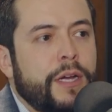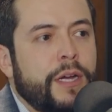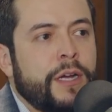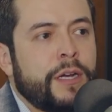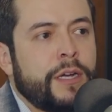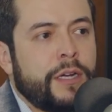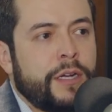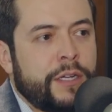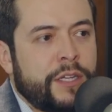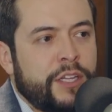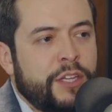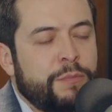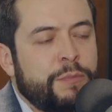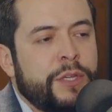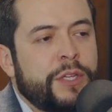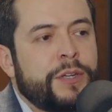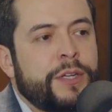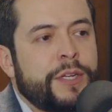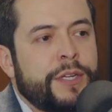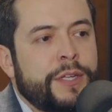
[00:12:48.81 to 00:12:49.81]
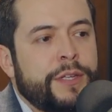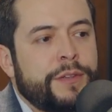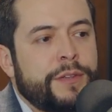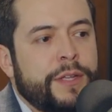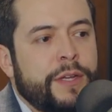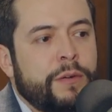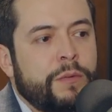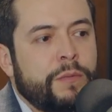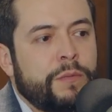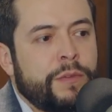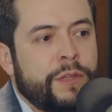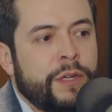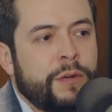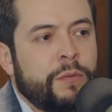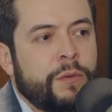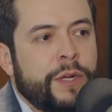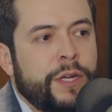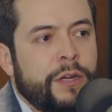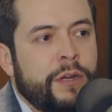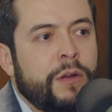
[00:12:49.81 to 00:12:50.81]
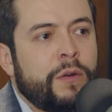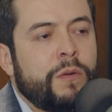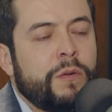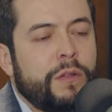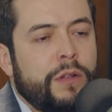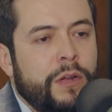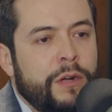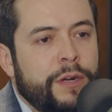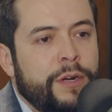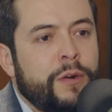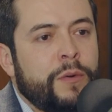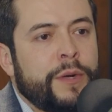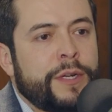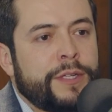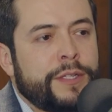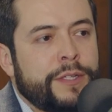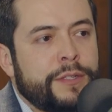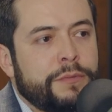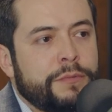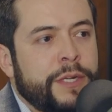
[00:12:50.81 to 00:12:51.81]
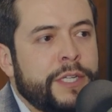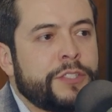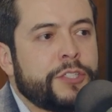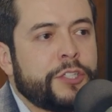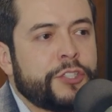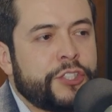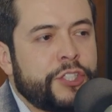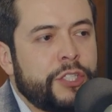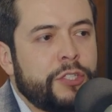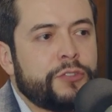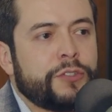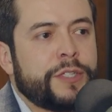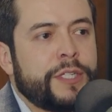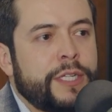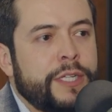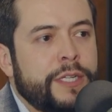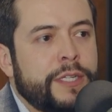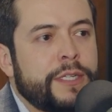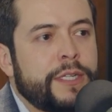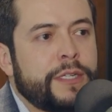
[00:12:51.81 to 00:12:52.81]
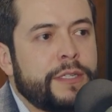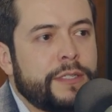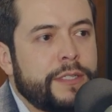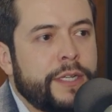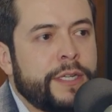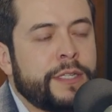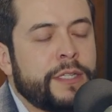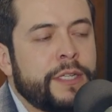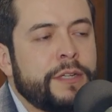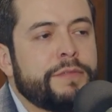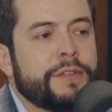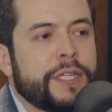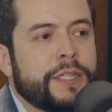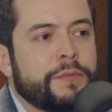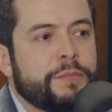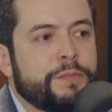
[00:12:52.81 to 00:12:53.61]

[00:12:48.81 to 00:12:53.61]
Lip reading: a community that we all are going to raise our children in and live